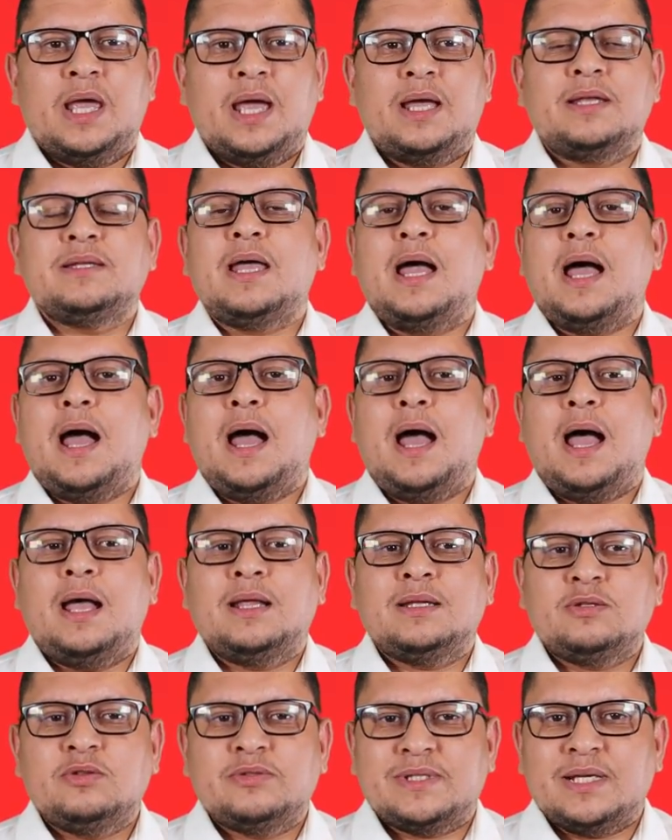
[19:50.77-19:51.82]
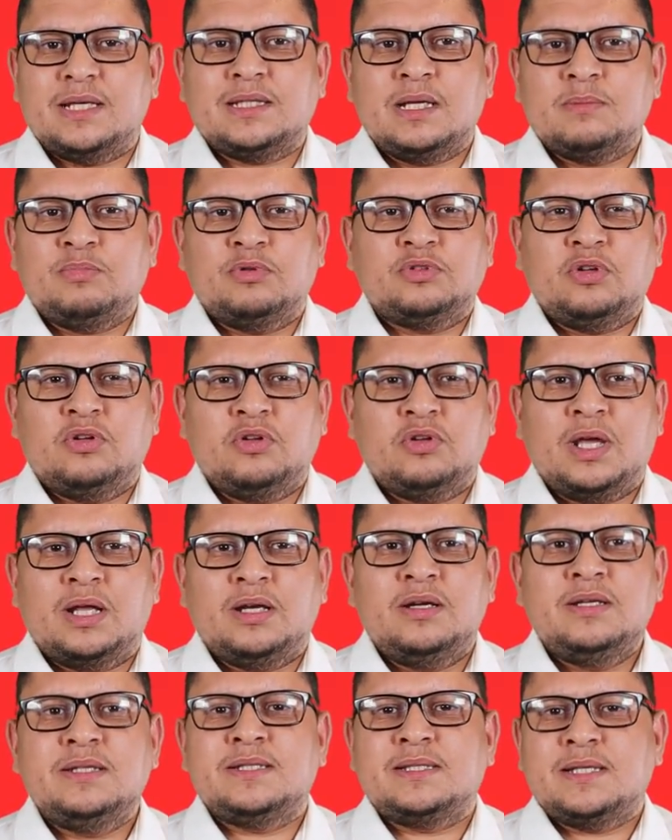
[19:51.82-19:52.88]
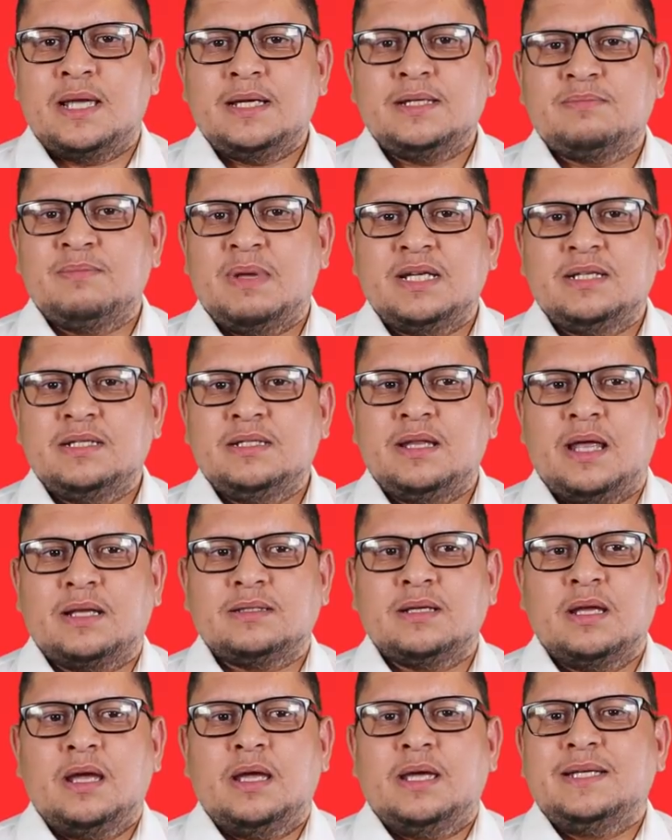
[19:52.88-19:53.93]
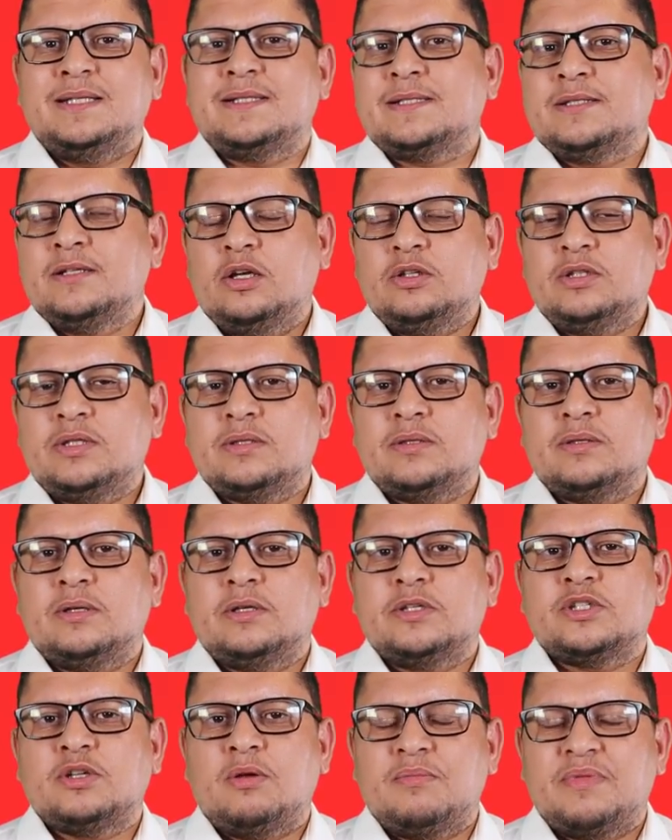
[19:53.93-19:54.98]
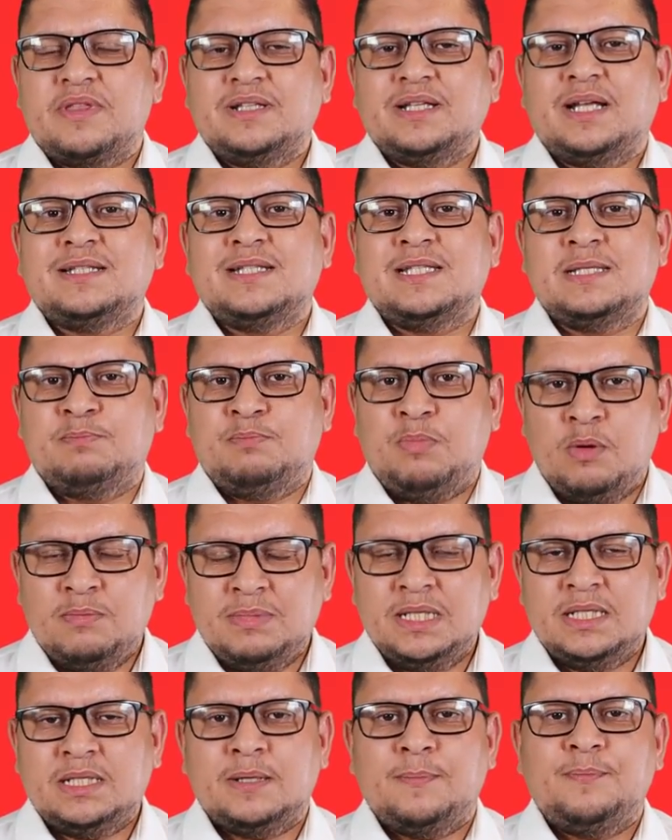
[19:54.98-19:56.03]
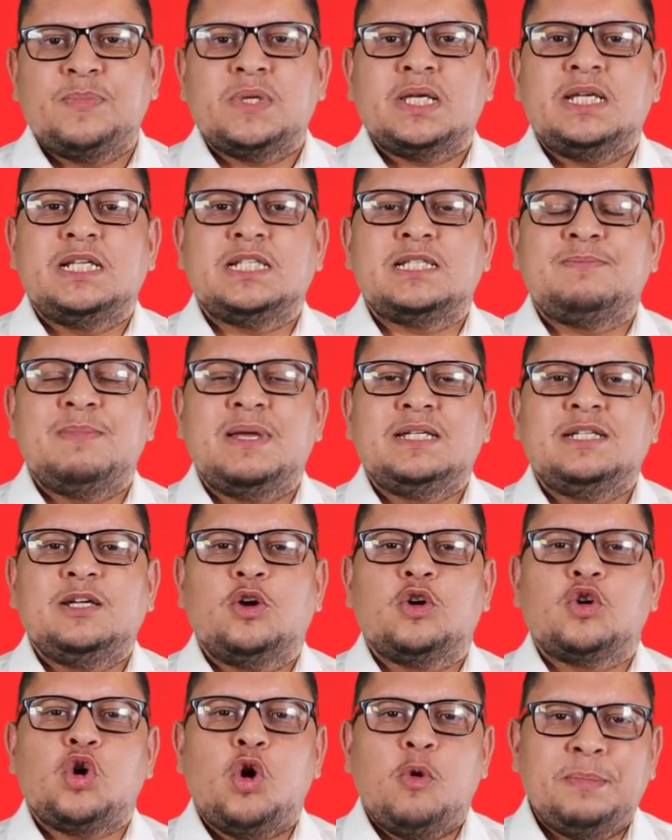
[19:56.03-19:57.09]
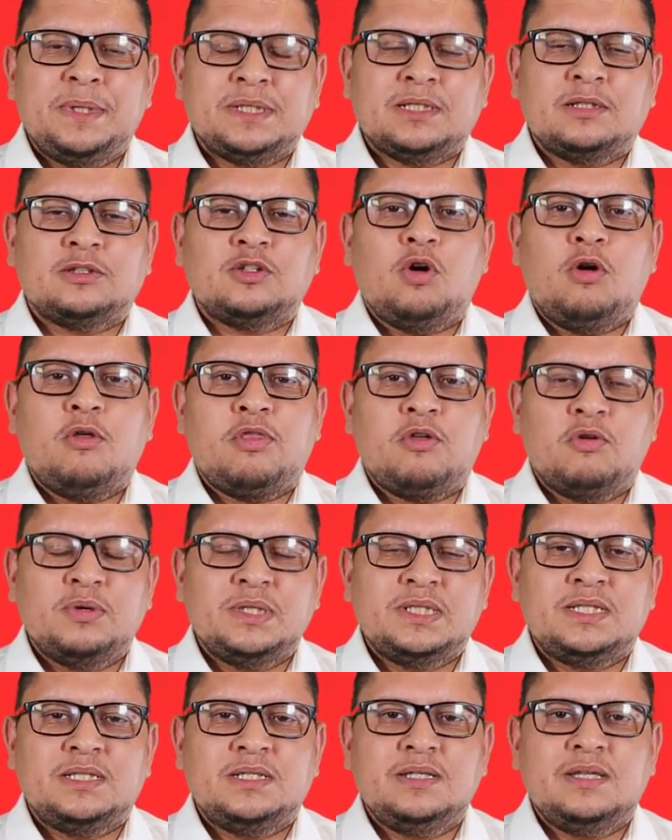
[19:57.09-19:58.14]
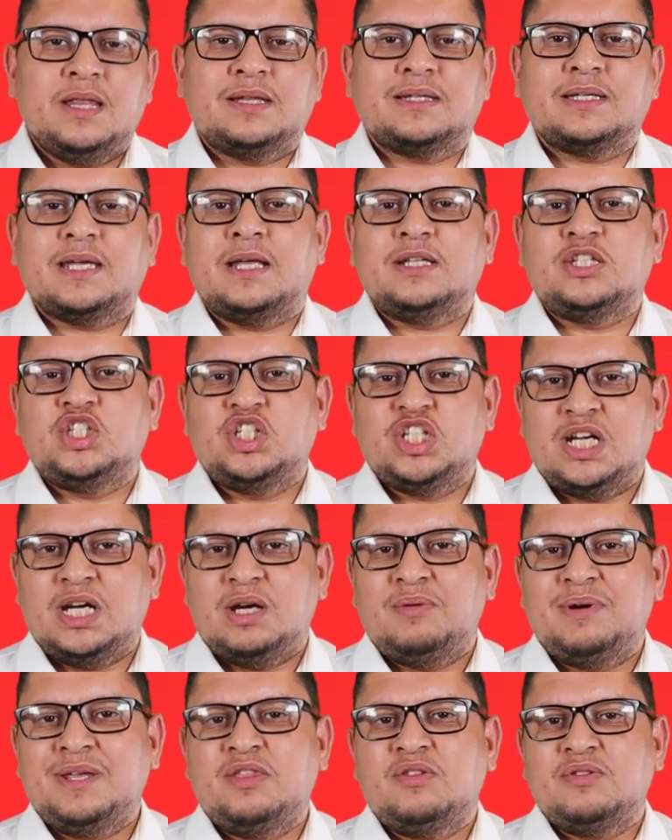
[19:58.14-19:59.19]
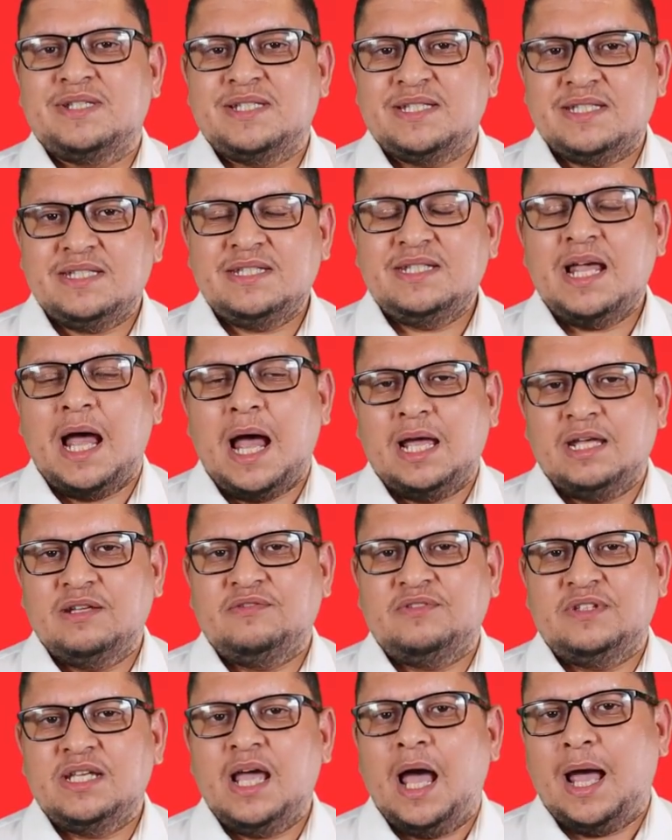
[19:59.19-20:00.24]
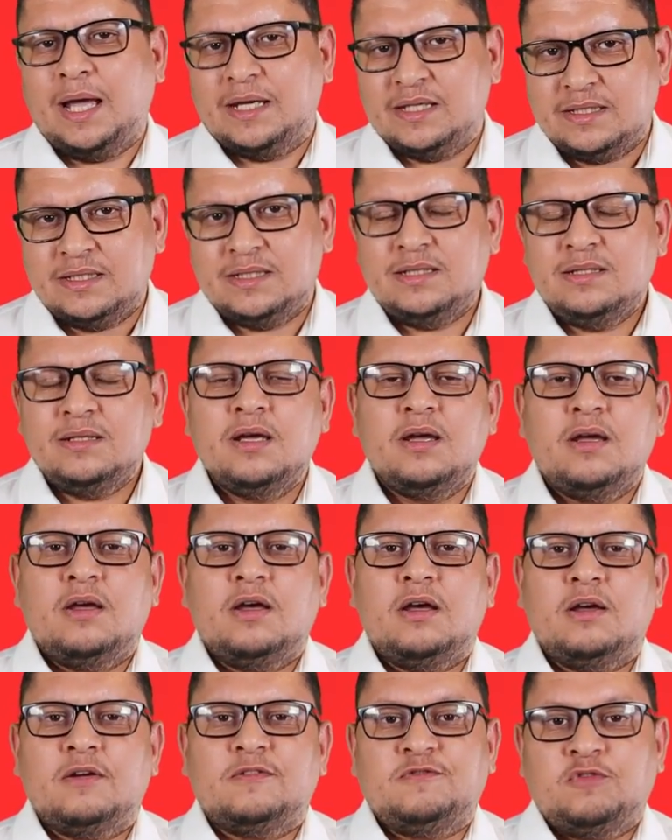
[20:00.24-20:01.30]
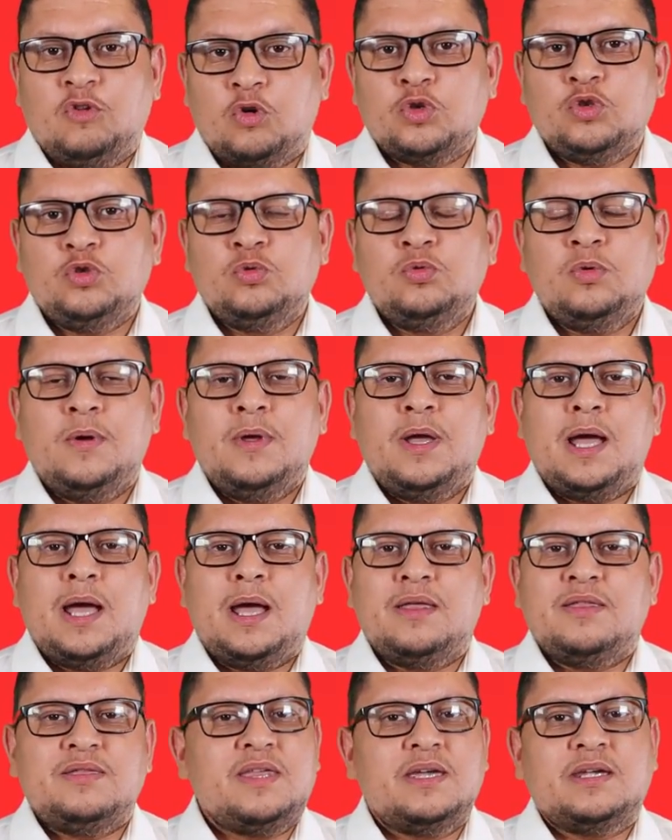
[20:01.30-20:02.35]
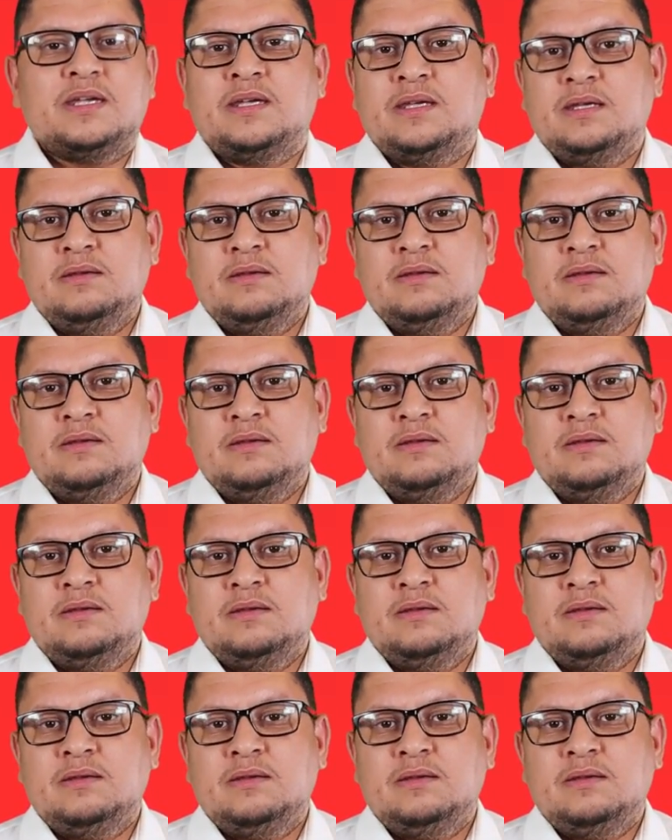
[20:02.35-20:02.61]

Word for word: And at a certain point on the guidance, it says mainly that it's not something that is public. It's mainly a competent authority that can generate the CIV ID uh, for you and they